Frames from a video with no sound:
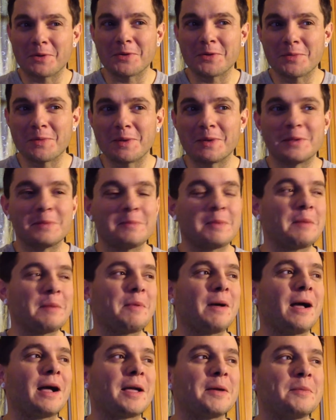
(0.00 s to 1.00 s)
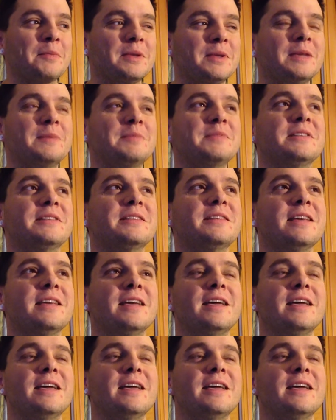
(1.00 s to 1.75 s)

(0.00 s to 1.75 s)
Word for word: group and my pocket peeps and,